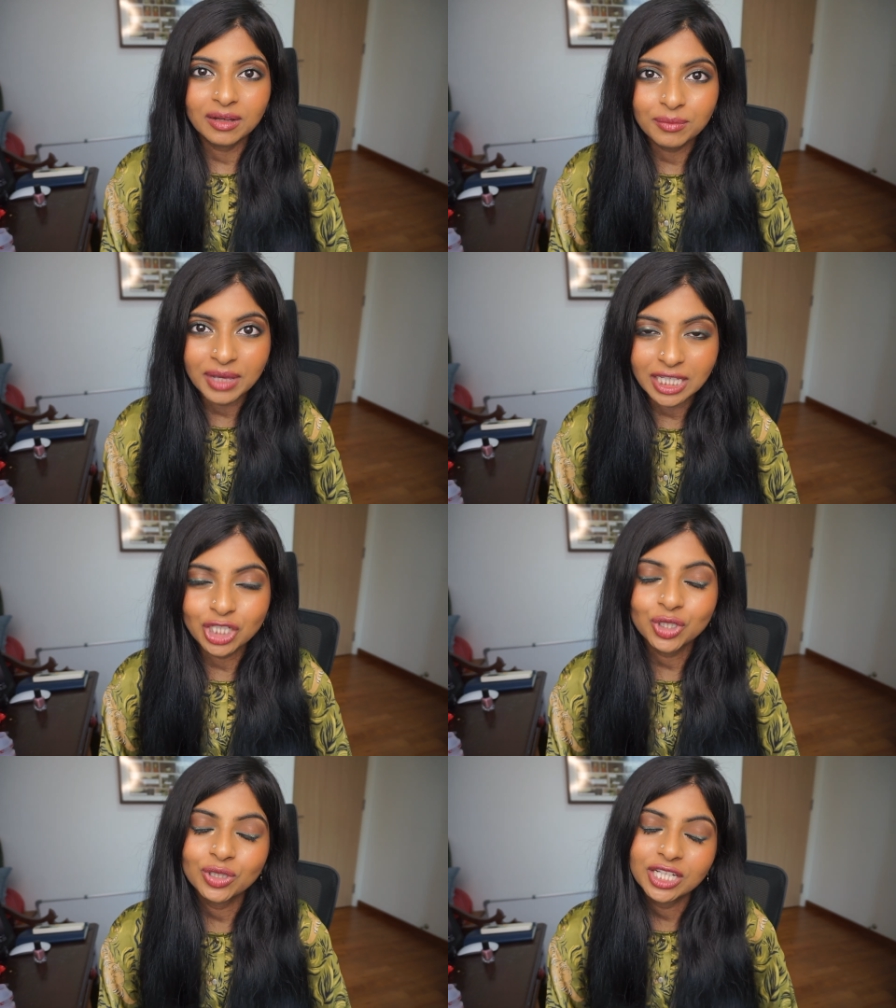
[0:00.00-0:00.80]
making
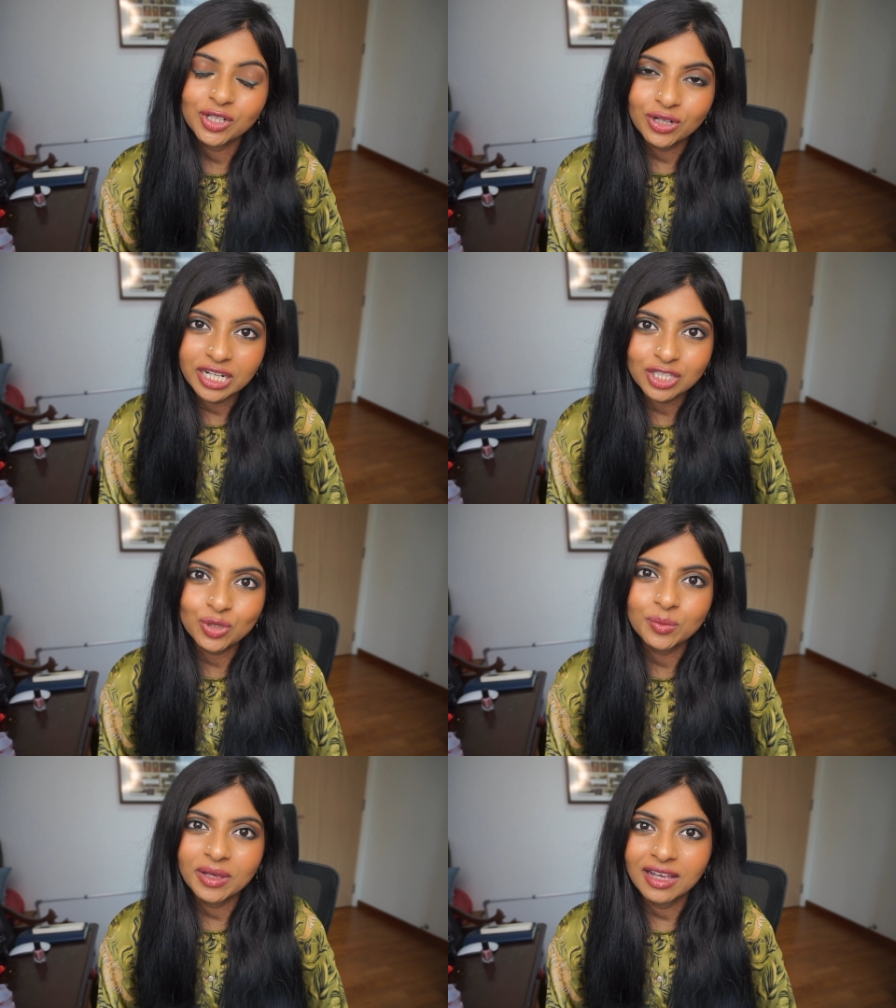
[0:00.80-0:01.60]
sure that your
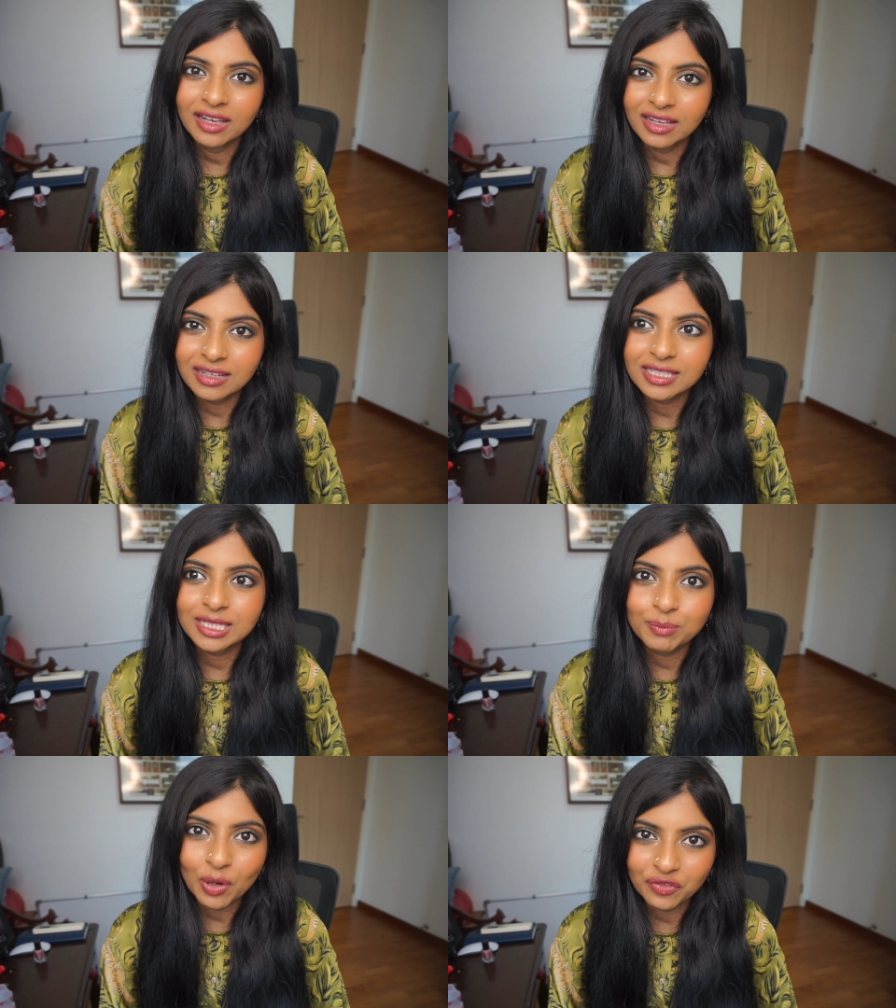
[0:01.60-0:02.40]
resume
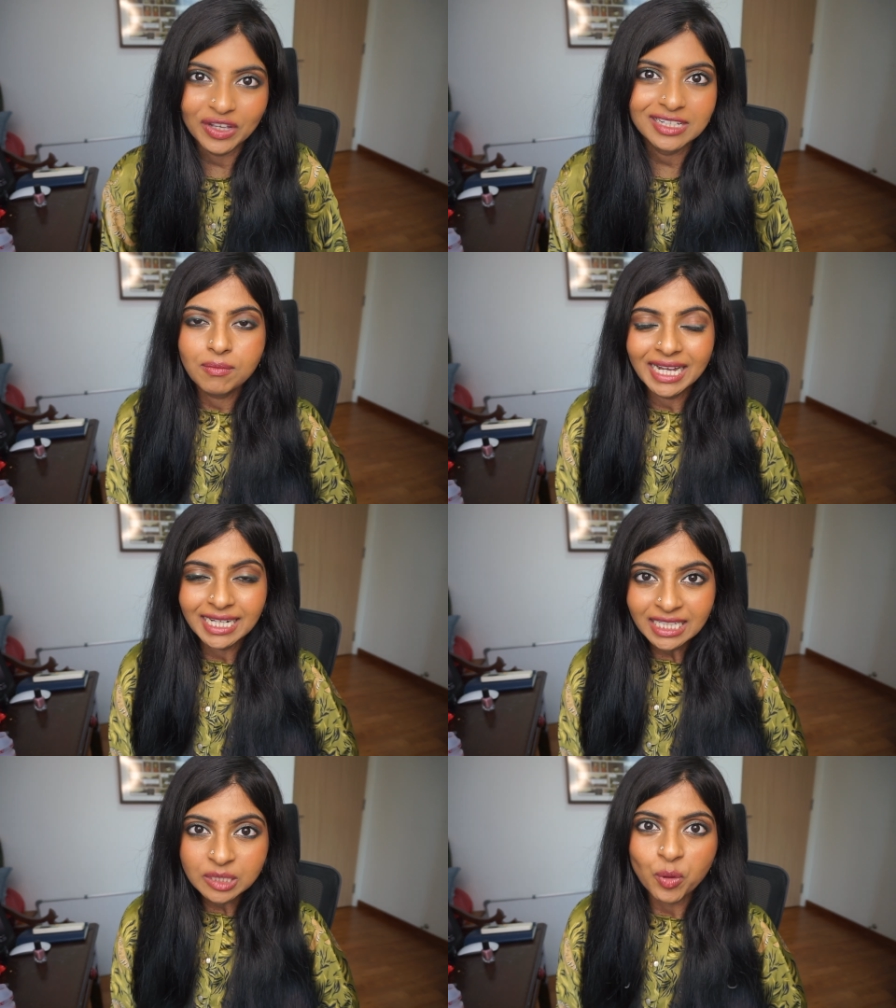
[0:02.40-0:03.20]
is perfect. My
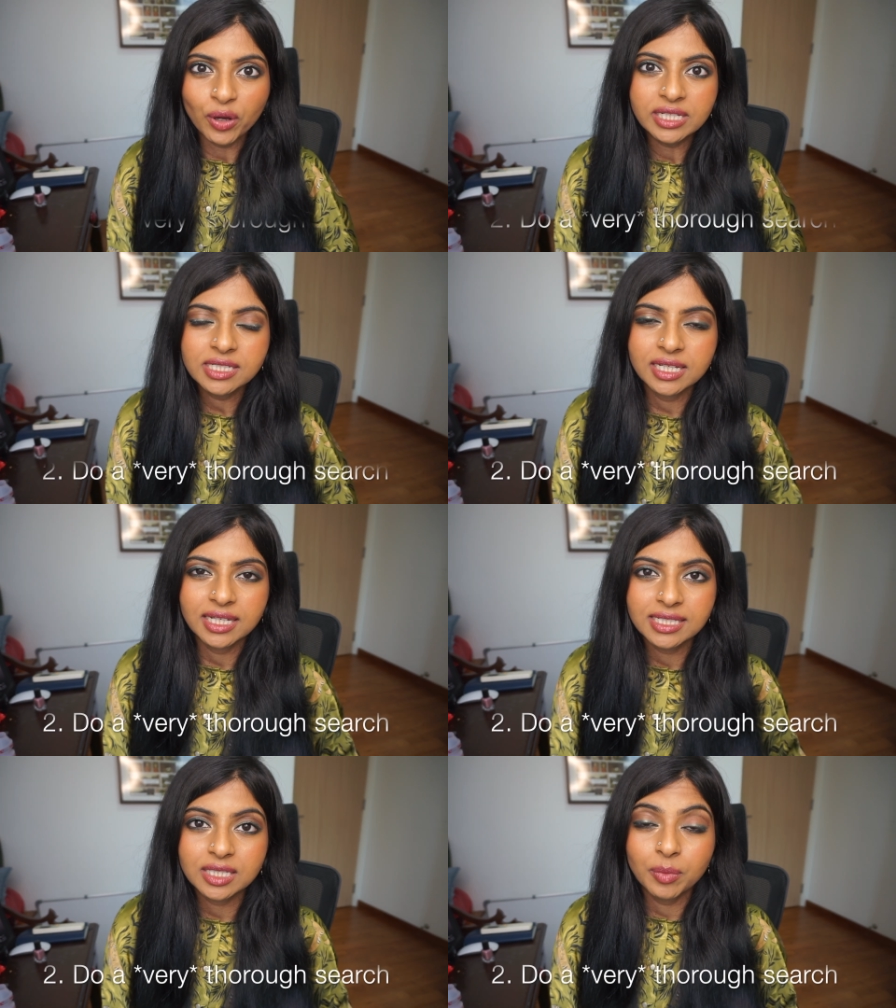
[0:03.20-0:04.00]
next point
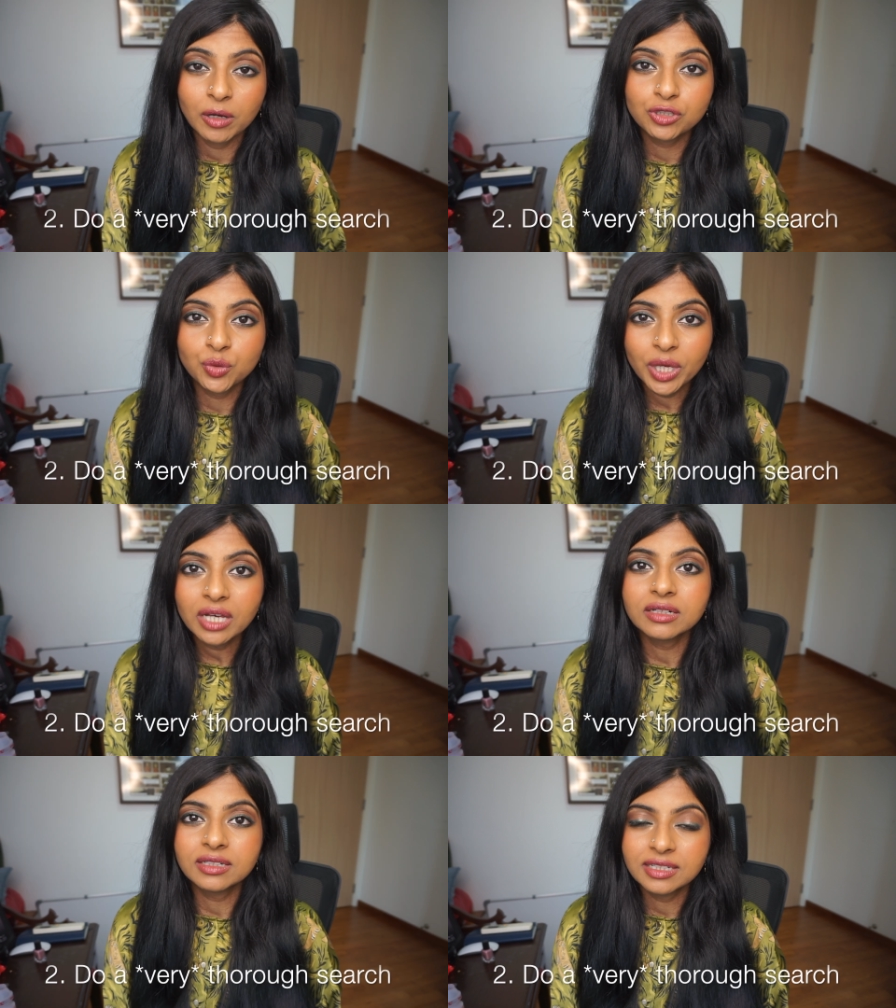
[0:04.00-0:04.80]
is about doing
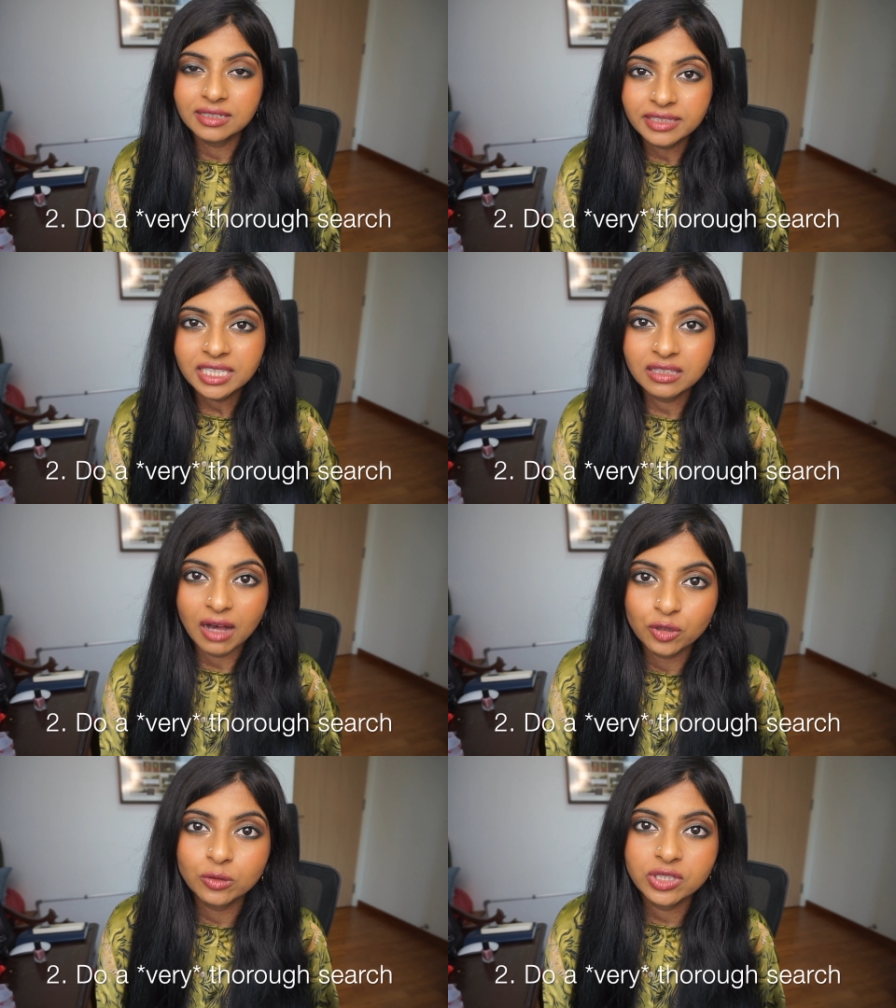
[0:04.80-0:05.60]
a really
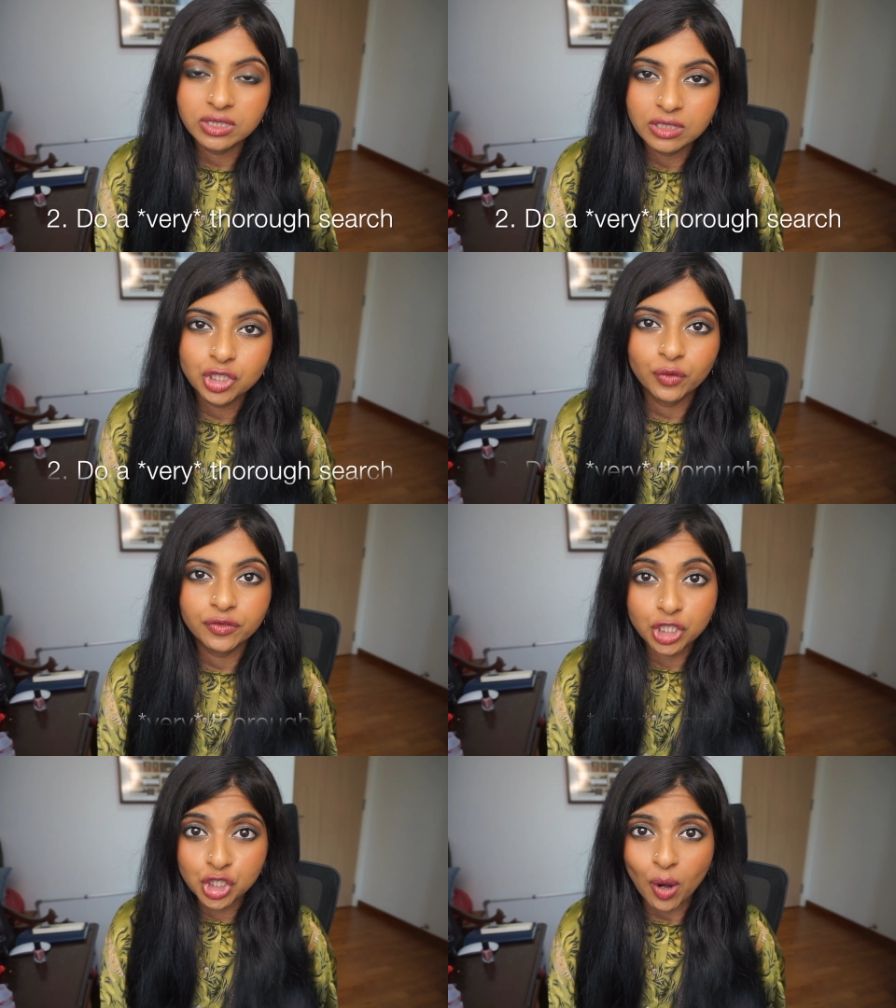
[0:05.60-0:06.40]
thorough search of
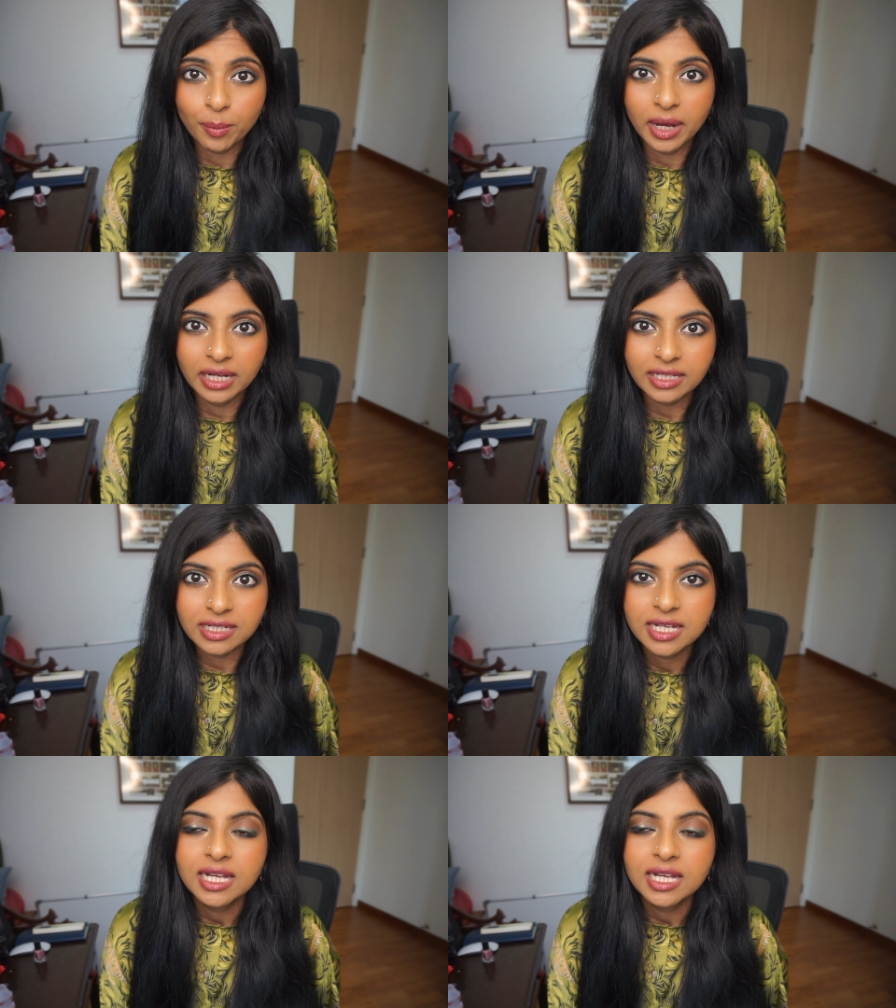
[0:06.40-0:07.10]
the job market.